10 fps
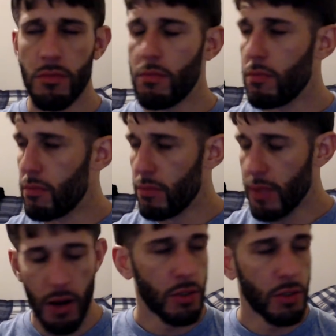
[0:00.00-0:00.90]
Now,
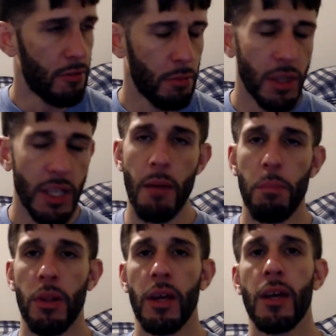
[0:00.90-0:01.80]
give him the game
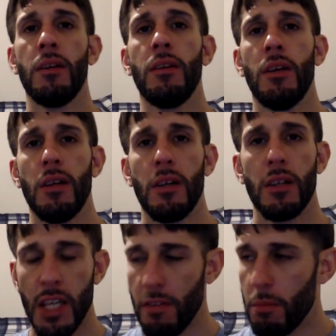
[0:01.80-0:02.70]
plan, give
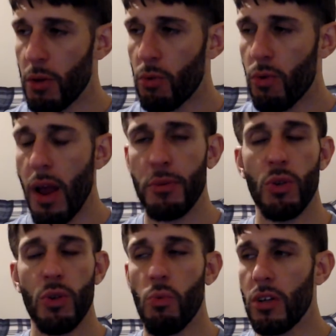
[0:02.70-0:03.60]
him the reps with the
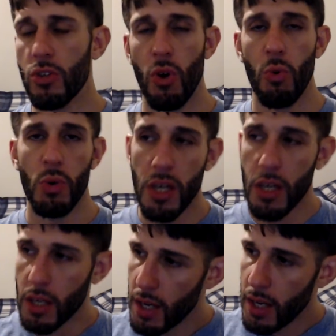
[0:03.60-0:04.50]
ones all week,
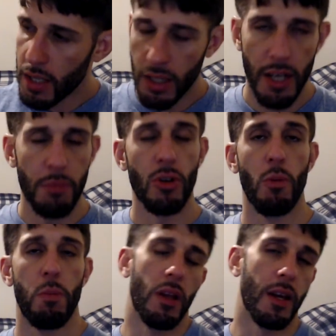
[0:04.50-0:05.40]
and let him go play.